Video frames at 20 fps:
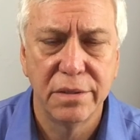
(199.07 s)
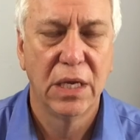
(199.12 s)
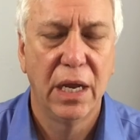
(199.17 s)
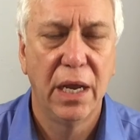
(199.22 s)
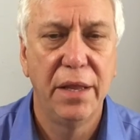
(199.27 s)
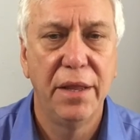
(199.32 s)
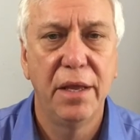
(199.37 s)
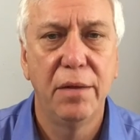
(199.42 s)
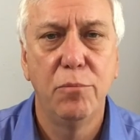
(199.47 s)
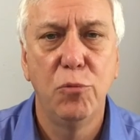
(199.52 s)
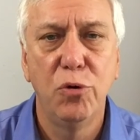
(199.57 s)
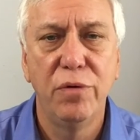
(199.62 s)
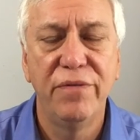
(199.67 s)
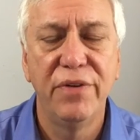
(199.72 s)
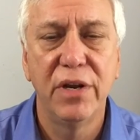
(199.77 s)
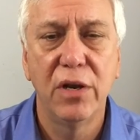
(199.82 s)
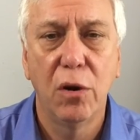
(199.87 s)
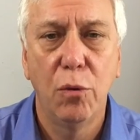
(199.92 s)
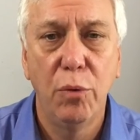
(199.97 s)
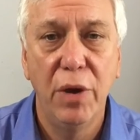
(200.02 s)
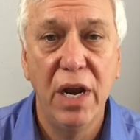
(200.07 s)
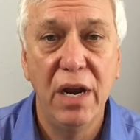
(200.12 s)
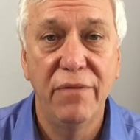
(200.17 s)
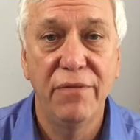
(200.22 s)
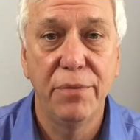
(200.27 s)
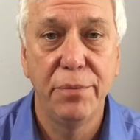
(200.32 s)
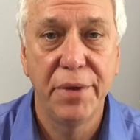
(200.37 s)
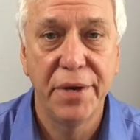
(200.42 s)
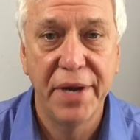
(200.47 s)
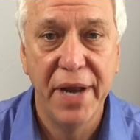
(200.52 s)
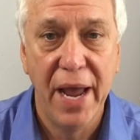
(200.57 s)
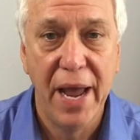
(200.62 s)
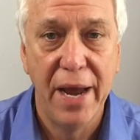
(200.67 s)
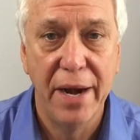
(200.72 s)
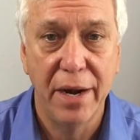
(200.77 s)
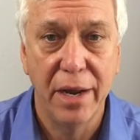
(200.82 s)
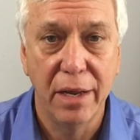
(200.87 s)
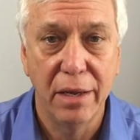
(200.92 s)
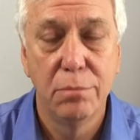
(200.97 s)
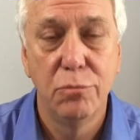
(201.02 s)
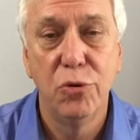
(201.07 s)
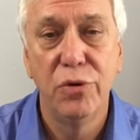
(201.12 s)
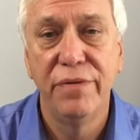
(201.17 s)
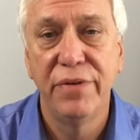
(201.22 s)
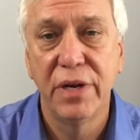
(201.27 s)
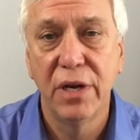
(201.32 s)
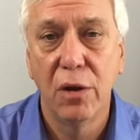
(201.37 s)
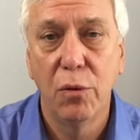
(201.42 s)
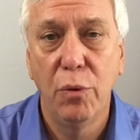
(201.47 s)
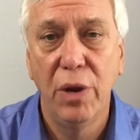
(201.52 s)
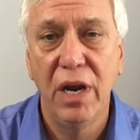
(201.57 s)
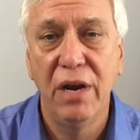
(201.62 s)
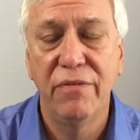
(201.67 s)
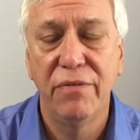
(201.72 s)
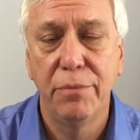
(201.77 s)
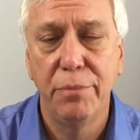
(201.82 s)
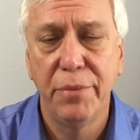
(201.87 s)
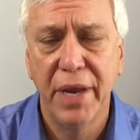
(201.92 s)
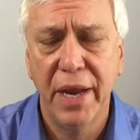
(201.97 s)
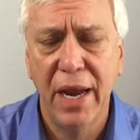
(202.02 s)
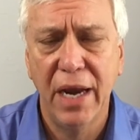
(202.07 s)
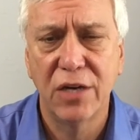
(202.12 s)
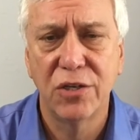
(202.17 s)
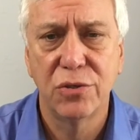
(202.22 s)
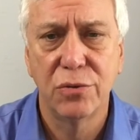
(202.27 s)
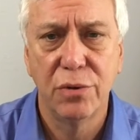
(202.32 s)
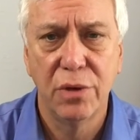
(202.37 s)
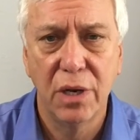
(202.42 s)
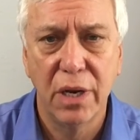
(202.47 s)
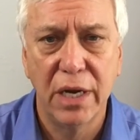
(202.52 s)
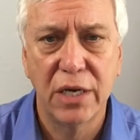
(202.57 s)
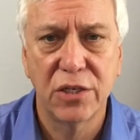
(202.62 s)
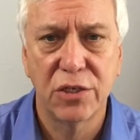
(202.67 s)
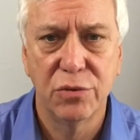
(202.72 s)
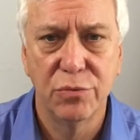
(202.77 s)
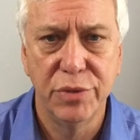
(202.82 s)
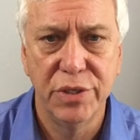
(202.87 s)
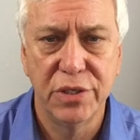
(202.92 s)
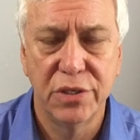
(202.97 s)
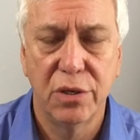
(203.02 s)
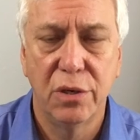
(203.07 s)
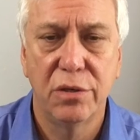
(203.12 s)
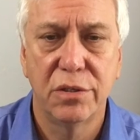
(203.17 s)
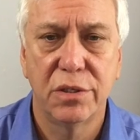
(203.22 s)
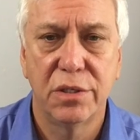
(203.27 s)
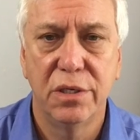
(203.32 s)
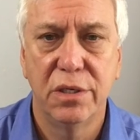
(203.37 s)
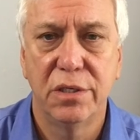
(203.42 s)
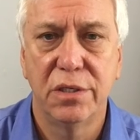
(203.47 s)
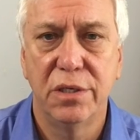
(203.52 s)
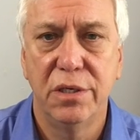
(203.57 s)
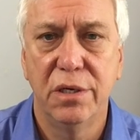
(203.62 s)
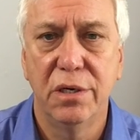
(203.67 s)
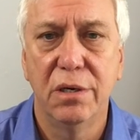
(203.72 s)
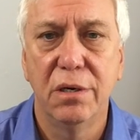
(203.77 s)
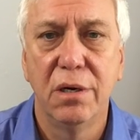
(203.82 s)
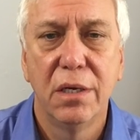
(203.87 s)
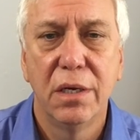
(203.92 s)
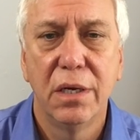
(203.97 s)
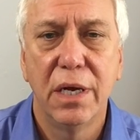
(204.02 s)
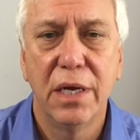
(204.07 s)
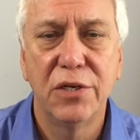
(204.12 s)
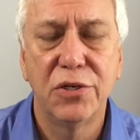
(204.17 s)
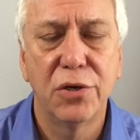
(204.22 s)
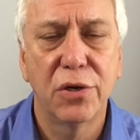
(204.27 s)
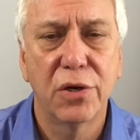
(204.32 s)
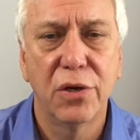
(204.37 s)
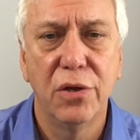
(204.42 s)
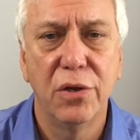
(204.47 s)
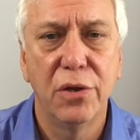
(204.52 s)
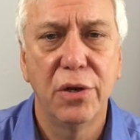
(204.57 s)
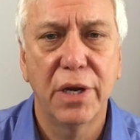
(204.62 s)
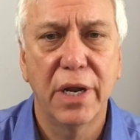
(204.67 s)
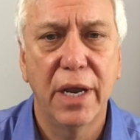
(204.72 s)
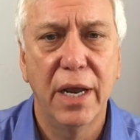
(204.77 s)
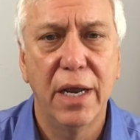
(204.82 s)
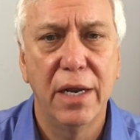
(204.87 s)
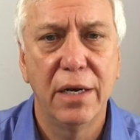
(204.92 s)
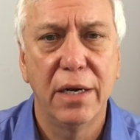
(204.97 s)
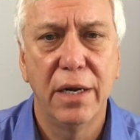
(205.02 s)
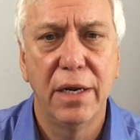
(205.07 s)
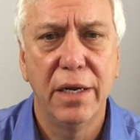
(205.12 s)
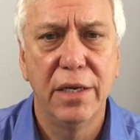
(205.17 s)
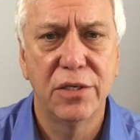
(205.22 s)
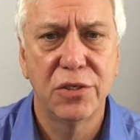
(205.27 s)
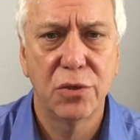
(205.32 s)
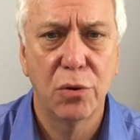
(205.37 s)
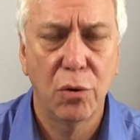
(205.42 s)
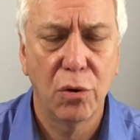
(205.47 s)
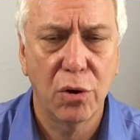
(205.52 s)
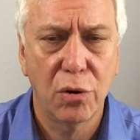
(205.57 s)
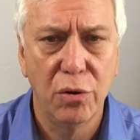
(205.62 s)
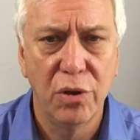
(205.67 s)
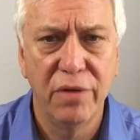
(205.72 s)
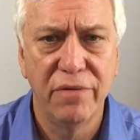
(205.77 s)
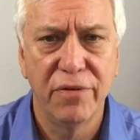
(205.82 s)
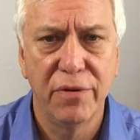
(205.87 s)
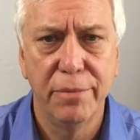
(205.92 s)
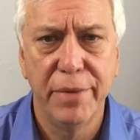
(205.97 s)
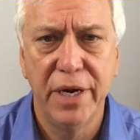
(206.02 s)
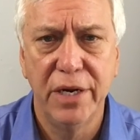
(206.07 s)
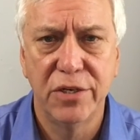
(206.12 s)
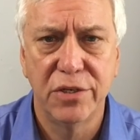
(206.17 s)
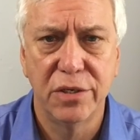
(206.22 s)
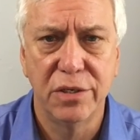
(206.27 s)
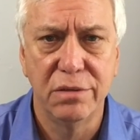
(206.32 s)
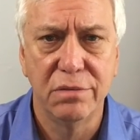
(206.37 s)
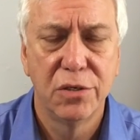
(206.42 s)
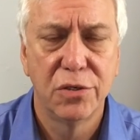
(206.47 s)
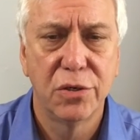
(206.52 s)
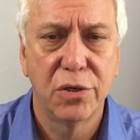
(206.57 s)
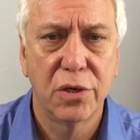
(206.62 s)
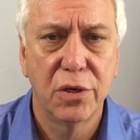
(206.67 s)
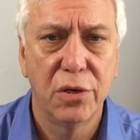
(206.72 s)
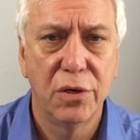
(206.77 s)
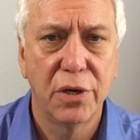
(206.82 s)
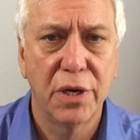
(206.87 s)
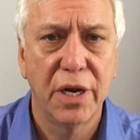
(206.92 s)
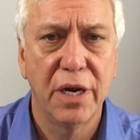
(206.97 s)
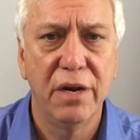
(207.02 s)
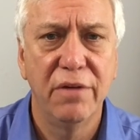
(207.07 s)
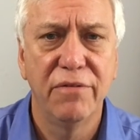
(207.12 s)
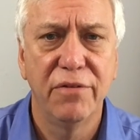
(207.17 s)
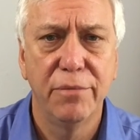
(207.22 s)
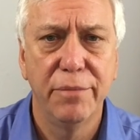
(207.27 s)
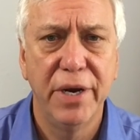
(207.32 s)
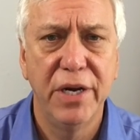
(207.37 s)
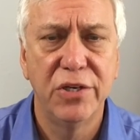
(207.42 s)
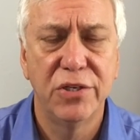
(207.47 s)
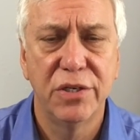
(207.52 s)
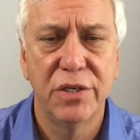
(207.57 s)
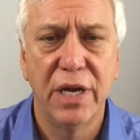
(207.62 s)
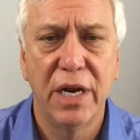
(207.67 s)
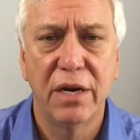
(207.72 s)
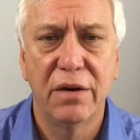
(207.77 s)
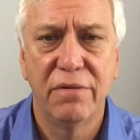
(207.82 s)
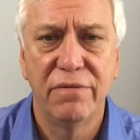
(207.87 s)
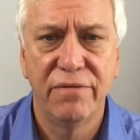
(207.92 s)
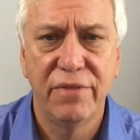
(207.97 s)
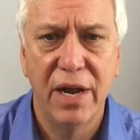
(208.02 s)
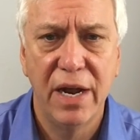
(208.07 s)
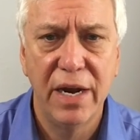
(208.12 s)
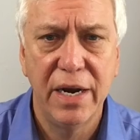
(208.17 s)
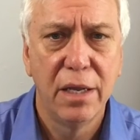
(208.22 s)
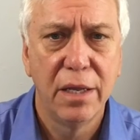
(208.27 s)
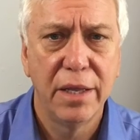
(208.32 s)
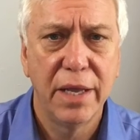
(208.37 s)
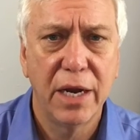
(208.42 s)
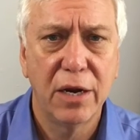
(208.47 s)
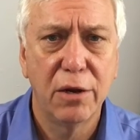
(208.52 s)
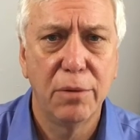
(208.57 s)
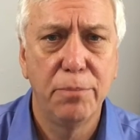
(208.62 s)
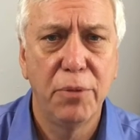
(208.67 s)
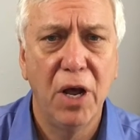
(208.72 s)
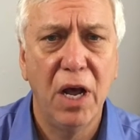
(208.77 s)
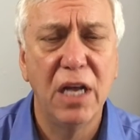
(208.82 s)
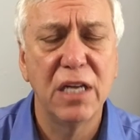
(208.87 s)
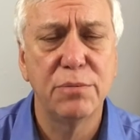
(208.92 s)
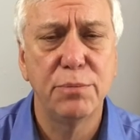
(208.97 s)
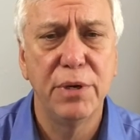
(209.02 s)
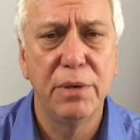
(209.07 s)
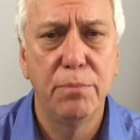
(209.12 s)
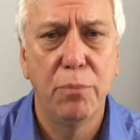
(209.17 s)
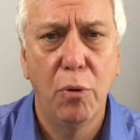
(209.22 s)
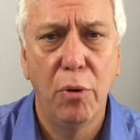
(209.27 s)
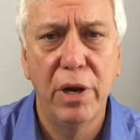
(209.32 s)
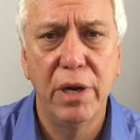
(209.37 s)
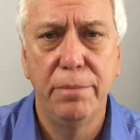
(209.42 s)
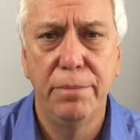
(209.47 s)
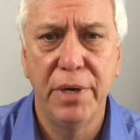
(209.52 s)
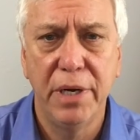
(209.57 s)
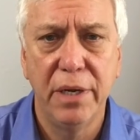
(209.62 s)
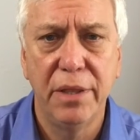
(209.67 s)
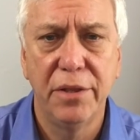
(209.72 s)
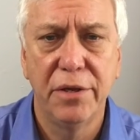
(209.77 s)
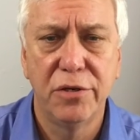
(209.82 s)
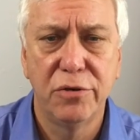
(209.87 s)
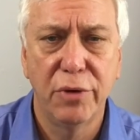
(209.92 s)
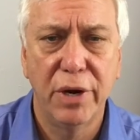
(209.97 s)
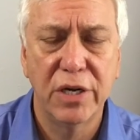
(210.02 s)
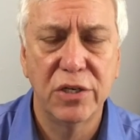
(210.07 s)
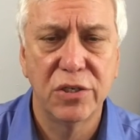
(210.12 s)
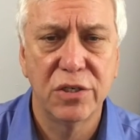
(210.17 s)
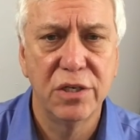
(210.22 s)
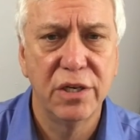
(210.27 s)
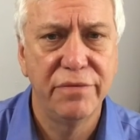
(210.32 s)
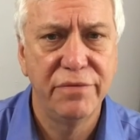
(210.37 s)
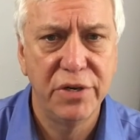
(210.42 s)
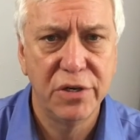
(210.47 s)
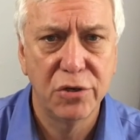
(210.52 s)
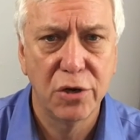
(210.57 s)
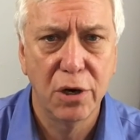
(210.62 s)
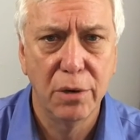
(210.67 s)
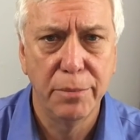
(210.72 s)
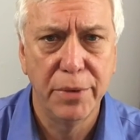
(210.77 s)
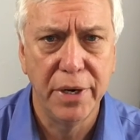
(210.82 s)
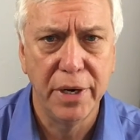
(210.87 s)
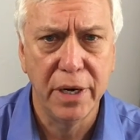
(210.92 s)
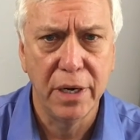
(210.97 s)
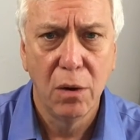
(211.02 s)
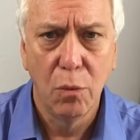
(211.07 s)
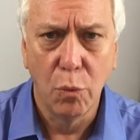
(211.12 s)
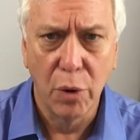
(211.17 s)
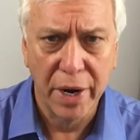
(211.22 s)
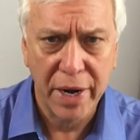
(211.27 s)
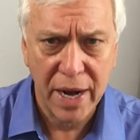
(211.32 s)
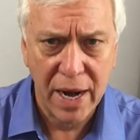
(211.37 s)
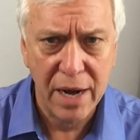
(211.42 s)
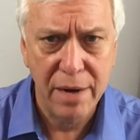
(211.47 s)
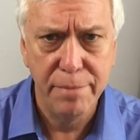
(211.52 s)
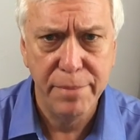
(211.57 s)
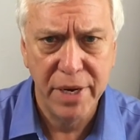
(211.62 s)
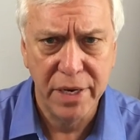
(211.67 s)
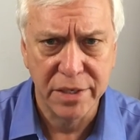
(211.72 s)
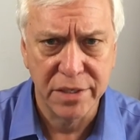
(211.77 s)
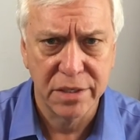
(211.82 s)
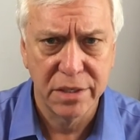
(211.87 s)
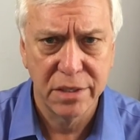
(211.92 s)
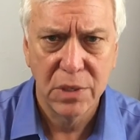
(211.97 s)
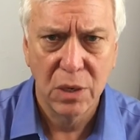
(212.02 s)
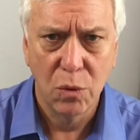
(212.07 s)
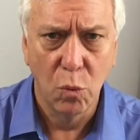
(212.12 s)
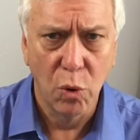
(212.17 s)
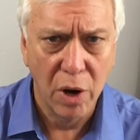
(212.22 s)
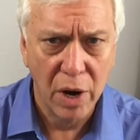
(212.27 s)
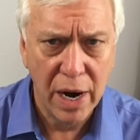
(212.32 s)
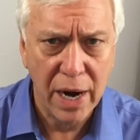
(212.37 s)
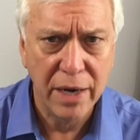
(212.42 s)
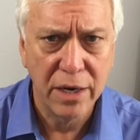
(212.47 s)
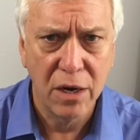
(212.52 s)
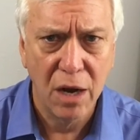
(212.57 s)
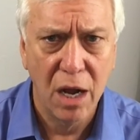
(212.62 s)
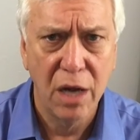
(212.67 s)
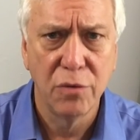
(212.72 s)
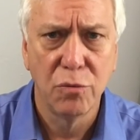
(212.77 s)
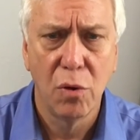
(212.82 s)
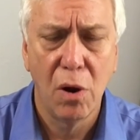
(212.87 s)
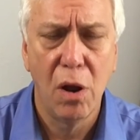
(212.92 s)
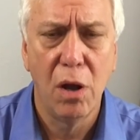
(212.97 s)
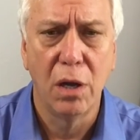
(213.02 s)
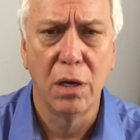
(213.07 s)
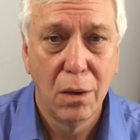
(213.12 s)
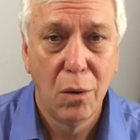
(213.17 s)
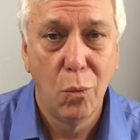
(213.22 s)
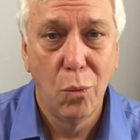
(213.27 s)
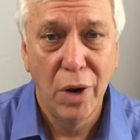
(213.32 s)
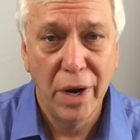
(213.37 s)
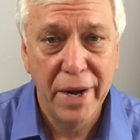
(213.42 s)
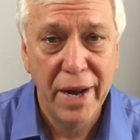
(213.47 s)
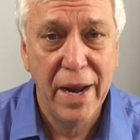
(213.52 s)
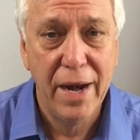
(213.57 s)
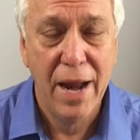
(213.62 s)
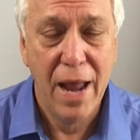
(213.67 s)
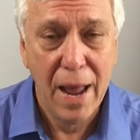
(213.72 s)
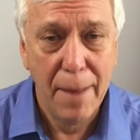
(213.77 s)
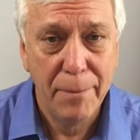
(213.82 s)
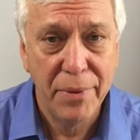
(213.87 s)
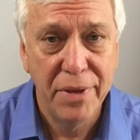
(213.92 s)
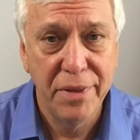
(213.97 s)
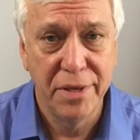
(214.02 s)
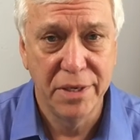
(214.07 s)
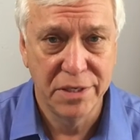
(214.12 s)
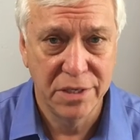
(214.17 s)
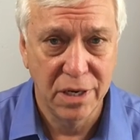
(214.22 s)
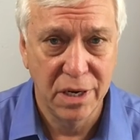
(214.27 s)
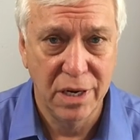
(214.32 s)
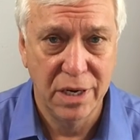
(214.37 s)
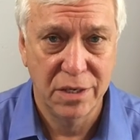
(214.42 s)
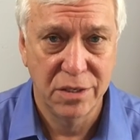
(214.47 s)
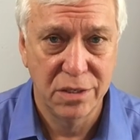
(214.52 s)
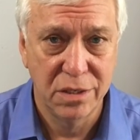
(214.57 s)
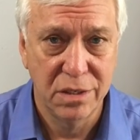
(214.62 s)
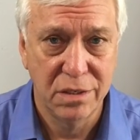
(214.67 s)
And then moving away from the data, moving away from the actual election results this year, I took a look at historical information, took a look at information I could find that could possibly point me in the direction of determining what I had missed, where I had gone wrong, what had happened this election,